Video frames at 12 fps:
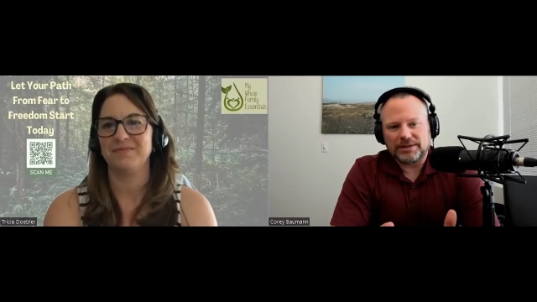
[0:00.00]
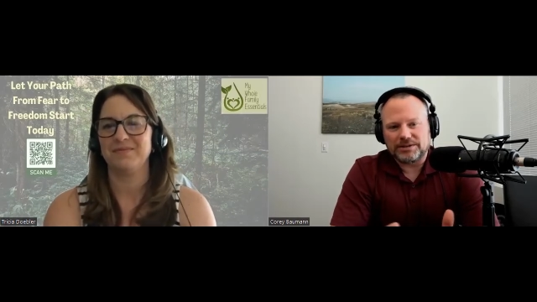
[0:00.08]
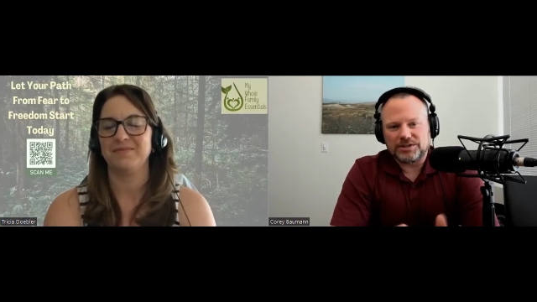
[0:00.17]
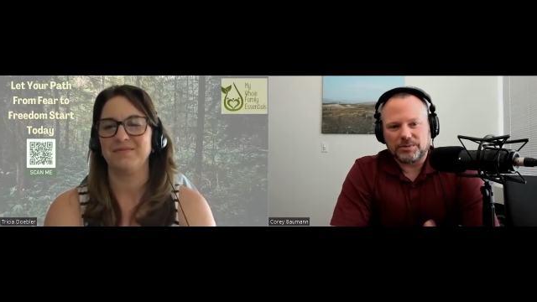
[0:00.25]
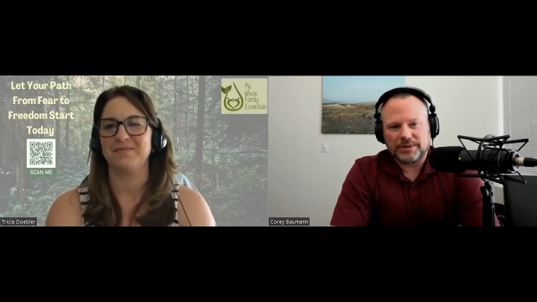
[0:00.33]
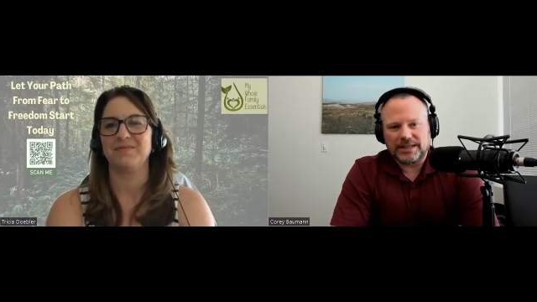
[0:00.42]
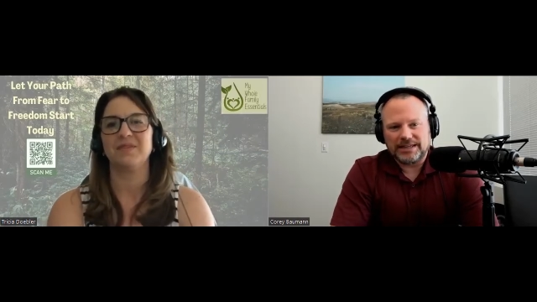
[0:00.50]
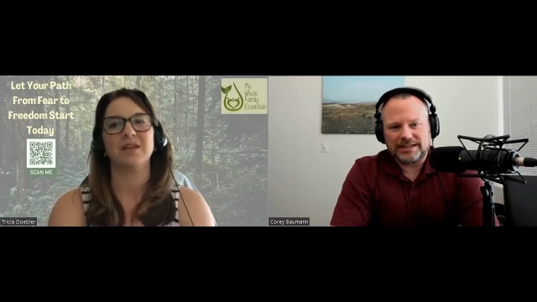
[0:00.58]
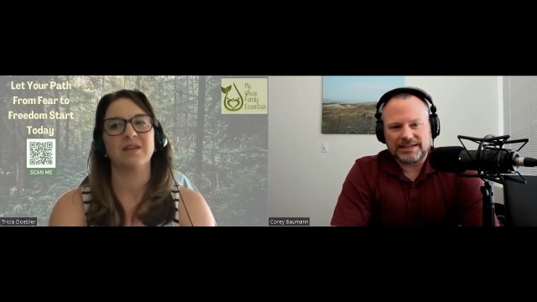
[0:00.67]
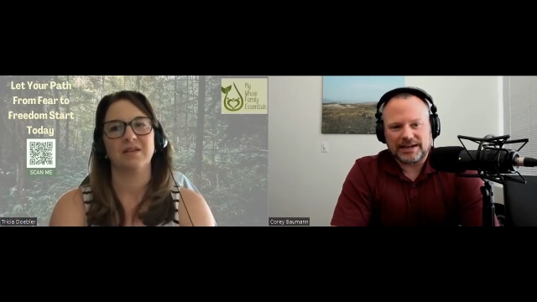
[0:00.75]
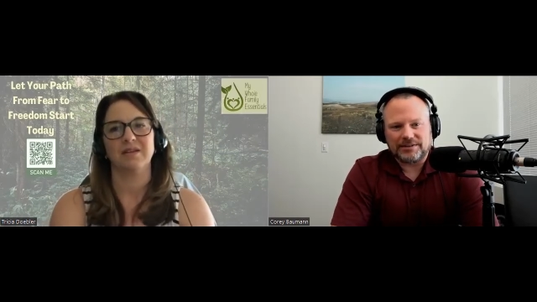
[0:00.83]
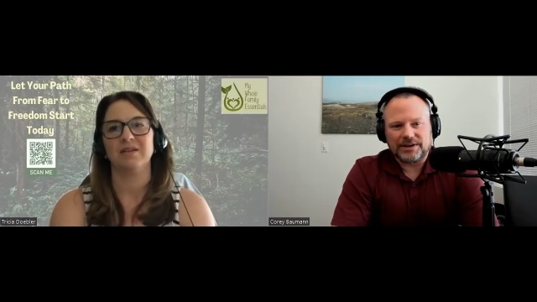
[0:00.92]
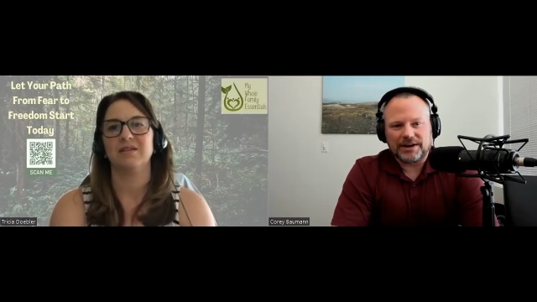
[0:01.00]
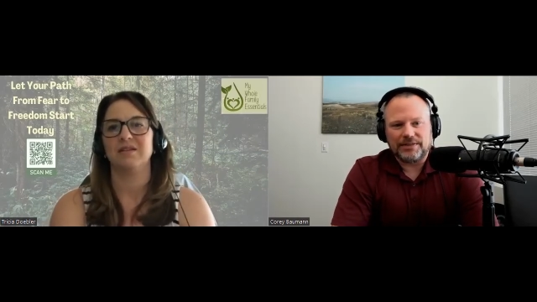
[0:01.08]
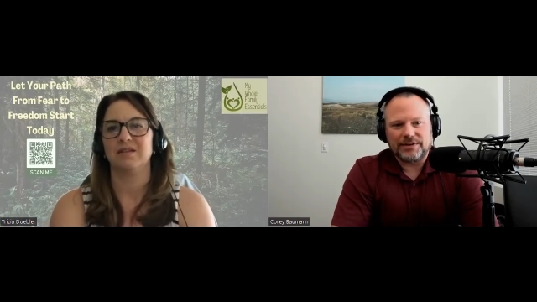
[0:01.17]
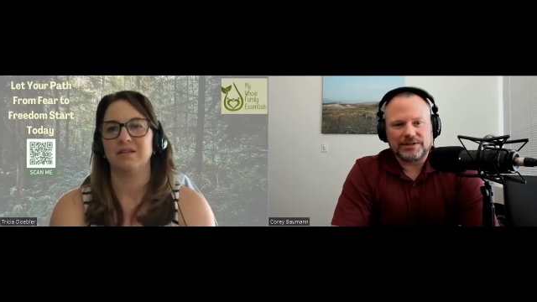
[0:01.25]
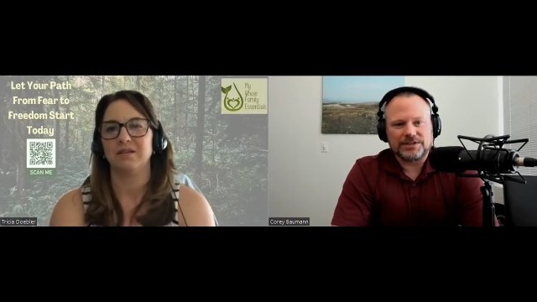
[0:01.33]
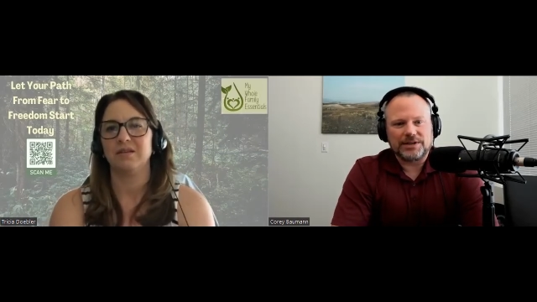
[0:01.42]
Speaker 1: There's so many things out there
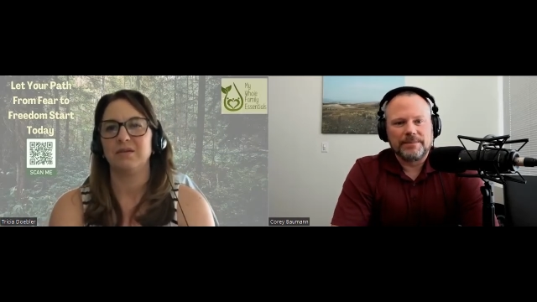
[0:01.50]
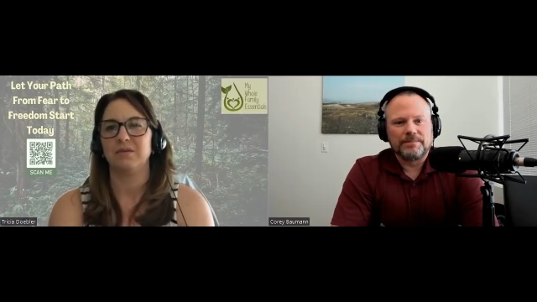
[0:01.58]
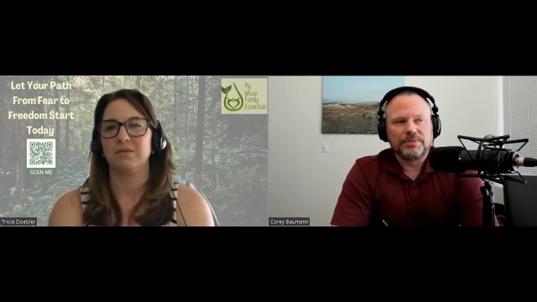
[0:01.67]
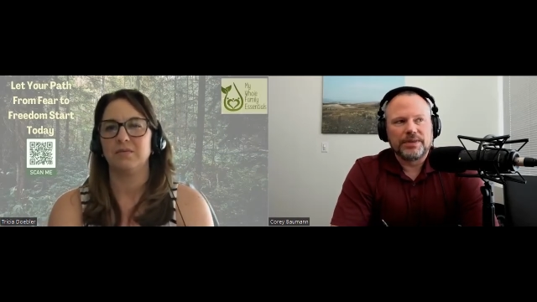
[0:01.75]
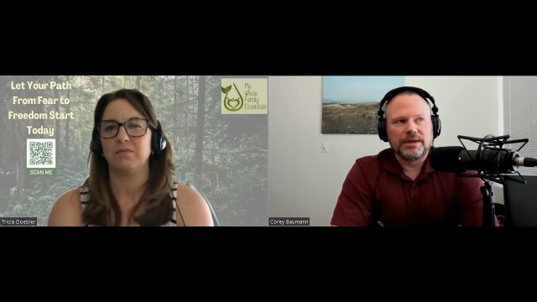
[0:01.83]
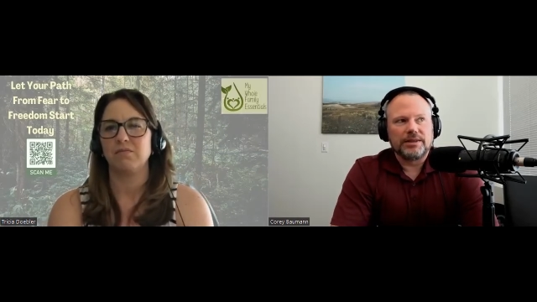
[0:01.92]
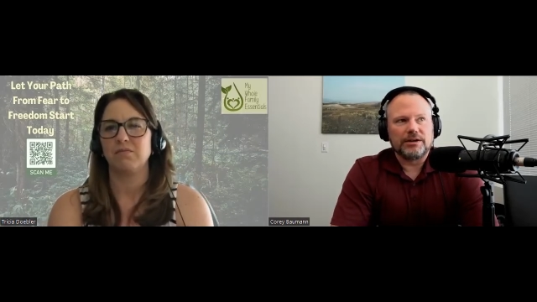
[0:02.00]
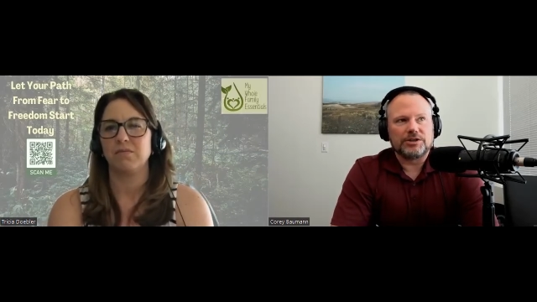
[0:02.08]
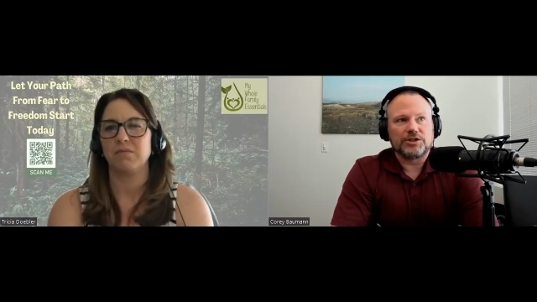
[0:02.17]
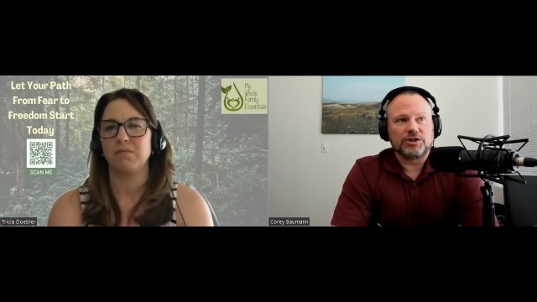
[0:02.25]
and there's, there's